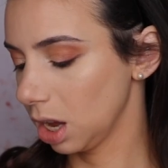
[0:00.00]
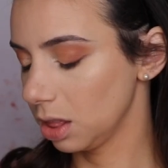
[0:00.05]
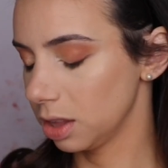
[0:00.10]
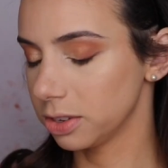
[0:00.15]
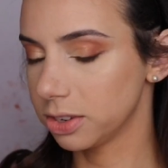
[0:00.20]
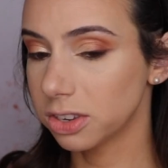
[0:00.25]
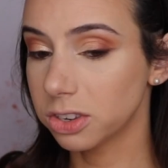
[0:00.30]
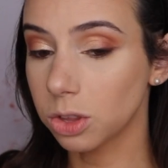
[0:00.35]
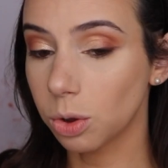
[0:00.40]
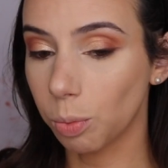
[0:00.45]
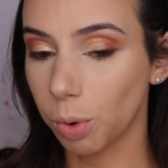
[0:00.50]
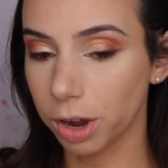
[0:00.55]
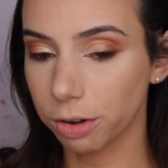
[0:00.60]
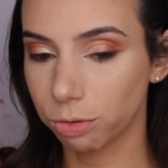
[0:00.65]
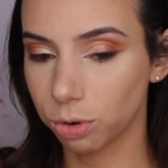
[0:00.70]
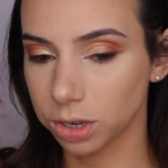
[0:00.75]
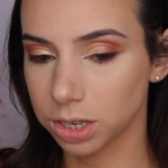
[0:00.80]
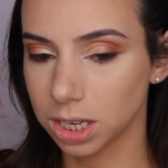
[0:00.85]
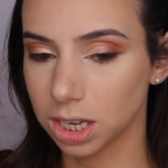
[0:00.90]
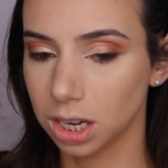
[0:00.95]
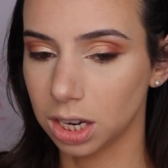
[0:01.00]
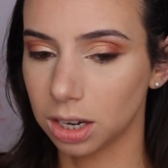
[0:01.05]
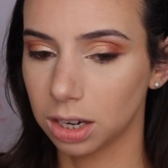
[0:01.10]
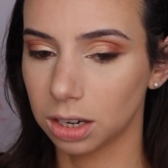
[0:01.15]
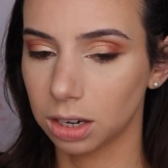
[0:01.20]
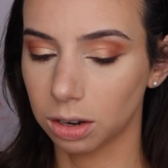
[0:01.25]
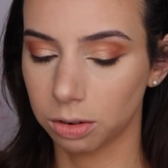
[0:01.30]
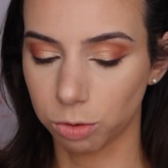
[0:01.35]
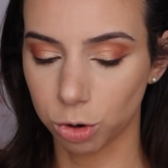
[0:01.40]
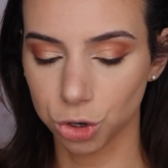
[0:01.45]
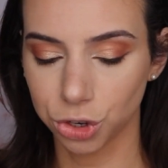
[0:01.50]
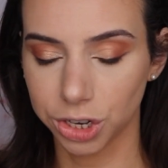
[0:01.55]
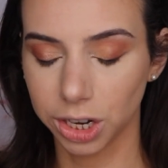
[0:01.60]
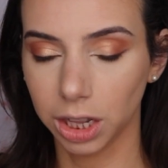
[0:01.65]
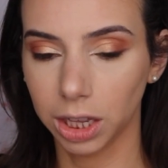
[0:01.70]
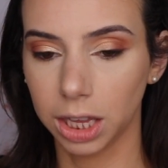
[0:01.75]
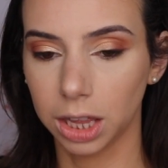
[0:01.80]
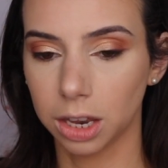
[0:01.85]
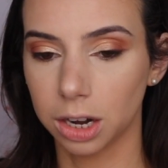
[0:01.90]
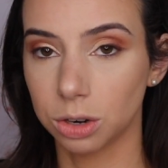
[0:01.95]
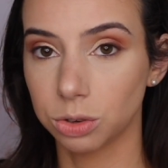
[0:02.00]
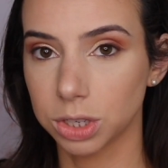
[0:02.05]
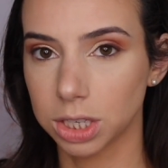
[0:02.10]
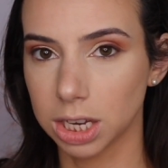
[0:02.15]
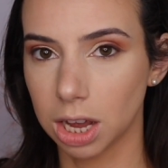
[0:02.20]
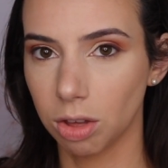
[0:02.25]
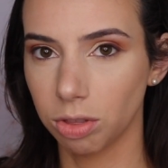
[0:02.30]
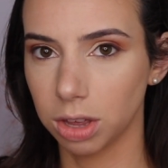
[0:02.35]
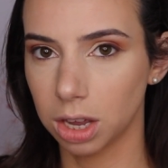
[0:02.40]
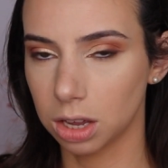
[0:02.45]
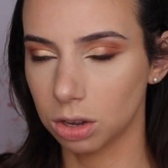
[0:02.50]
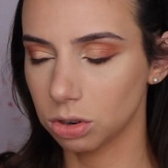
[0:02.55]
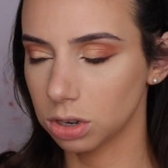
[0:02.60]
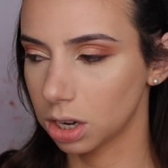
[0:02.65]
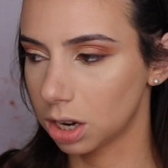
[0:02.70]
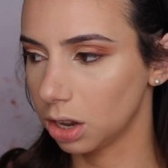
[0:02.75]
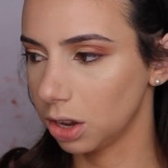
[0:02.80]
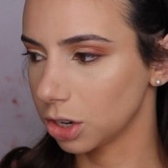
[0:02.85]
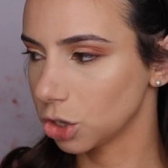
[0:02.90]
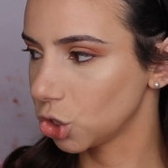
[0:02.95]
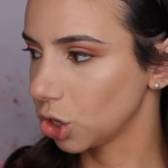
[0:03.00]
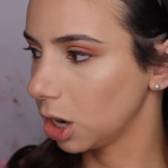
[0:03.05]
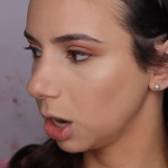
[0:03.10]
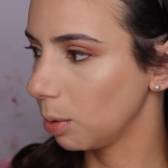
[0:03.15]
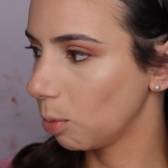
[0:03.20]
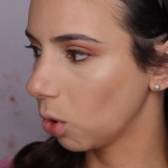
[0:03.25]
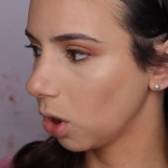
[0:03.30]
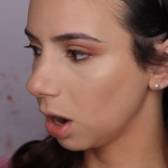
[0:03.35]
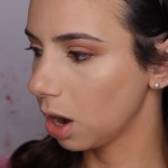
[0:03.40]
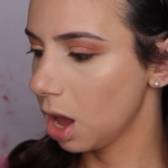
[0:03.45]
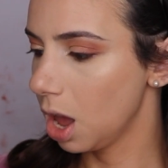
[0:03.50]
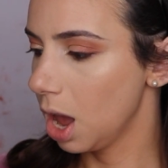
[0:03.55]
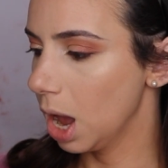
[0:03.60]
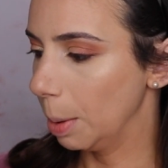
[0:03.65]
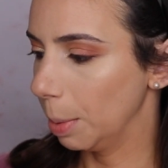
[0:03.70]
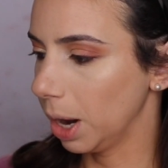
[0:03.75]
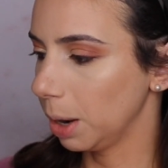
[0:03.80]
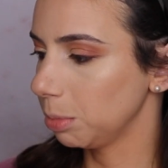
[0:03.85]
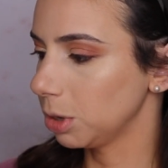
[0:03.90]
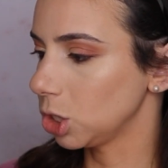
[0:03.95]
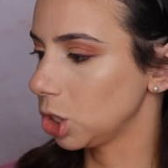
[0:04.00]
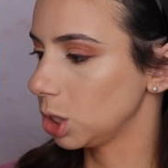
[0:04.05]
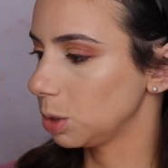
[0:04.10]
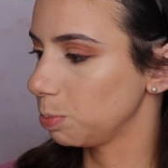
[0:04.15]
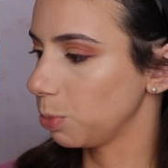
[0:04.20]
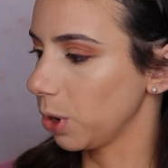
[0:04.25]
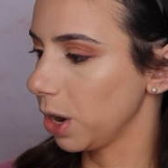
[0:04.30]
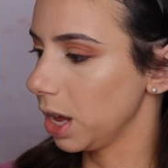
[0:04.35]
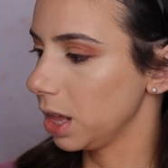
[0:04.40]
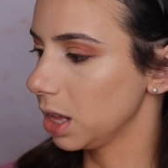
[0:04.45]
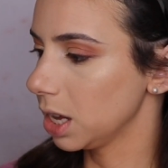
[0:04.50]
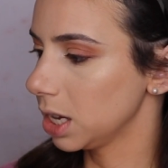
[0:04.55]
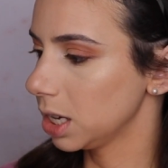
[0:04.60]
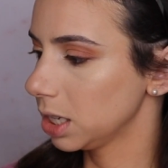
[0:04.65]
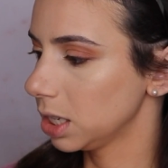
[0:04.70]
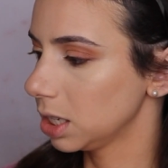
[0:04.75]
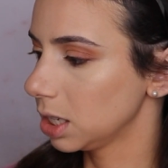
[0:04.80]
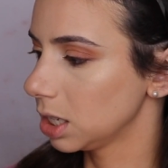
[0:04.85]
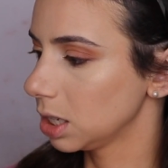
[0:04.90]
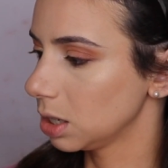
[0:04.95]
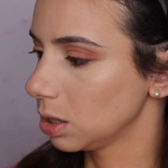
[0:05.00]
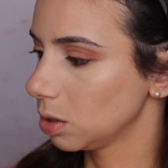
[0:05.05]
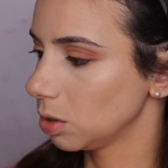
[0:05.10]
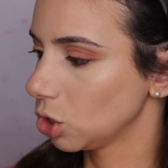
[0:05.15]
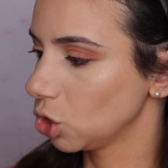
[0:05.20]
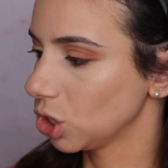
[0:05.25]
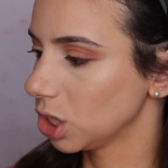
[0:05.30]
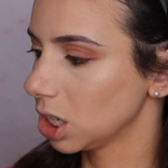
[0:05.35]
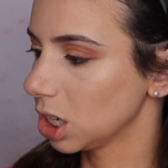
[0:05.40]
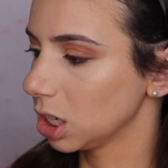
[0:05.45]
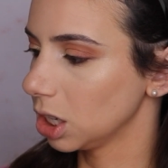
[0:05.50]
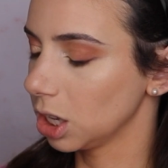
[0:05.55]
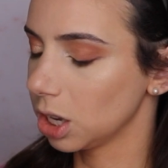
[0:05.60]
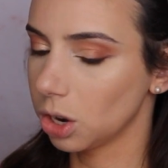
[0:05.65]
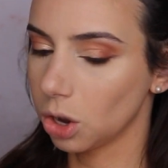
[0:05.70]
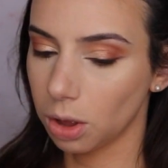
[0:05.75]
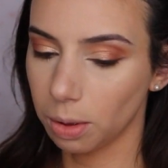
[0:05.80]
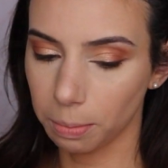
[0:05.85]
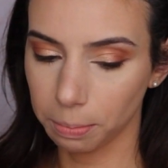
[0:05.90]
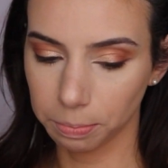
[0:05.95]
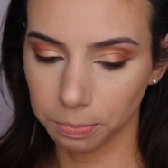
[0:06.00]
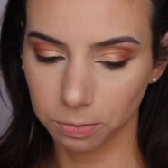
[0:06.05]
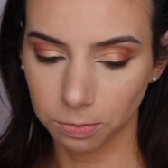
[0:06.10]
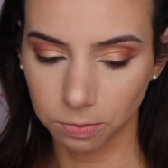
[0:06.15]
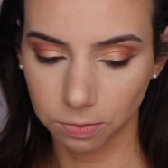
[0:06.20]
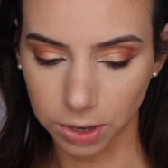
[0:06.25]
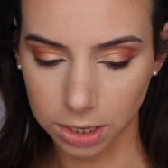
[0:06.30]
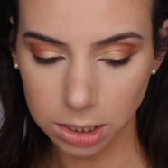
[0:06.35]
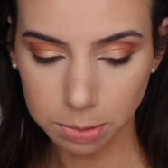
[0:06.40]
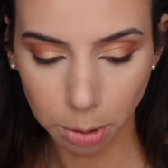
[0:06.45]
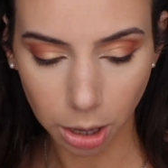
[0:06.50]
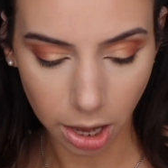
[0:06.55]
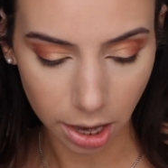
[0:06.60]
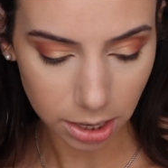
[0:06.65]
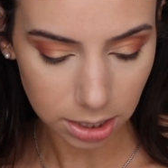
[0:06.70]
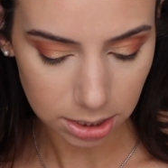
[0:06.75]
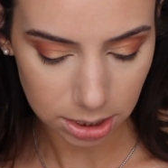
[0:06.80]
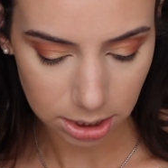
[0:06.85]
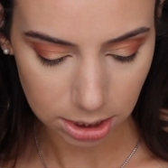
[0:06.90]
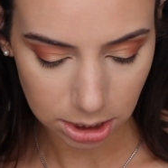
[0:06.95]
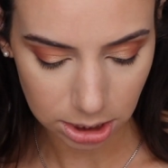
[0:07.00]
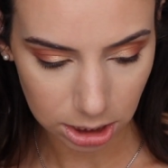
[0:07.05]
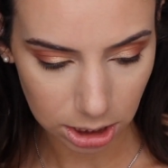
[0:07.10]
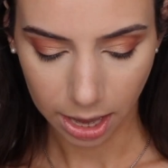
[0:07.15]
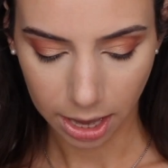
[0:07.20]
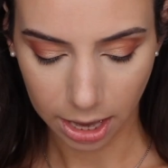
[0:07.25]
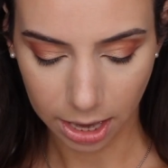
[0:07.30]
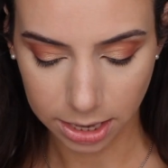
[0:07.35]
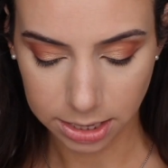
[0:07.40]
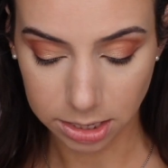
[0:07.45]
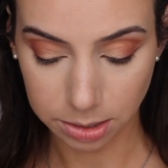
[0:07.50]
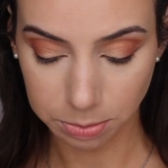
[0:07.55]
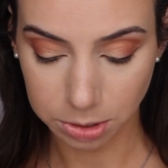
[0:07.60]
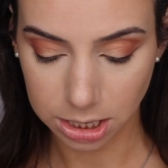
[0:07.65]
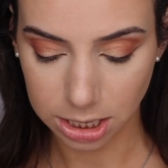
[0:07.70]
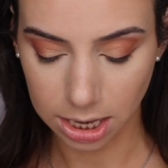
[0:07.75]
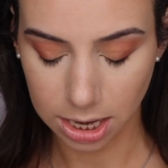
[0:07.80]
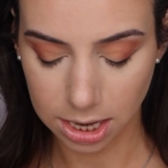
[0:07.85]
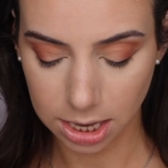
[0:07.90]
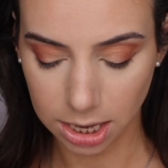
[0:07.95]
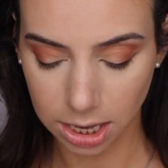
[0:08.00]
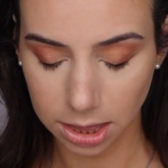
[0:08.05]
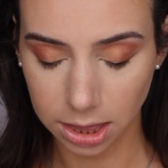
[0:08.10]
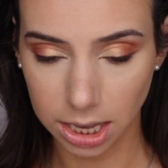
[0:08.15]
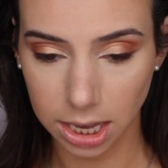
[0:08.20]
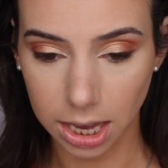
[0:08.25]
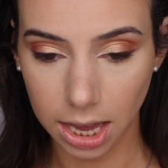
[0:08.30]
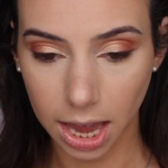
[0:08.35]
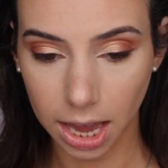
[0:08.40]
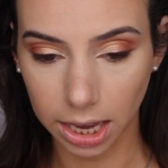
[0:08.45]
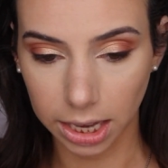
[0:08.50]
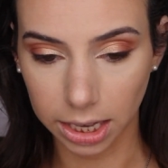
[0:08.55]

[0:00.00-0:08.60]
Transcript: This is the Y14. Unfortunately, they don't sell the Gilded collection anymore, but I'm gonna spray this just a little Fix Plus, and I'm taking the